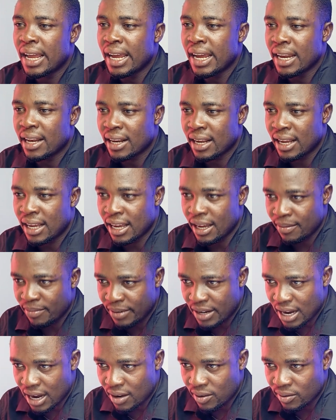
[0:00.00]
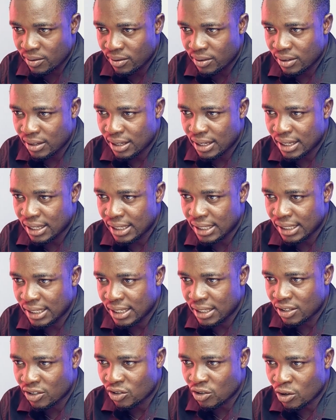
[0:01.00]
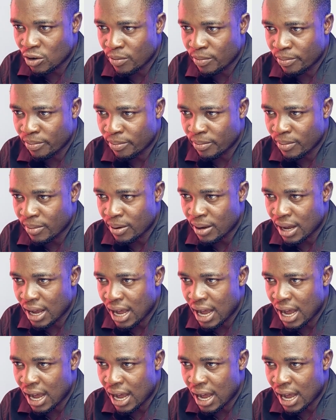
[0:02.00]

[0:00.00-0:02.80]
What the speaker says: it came down, did some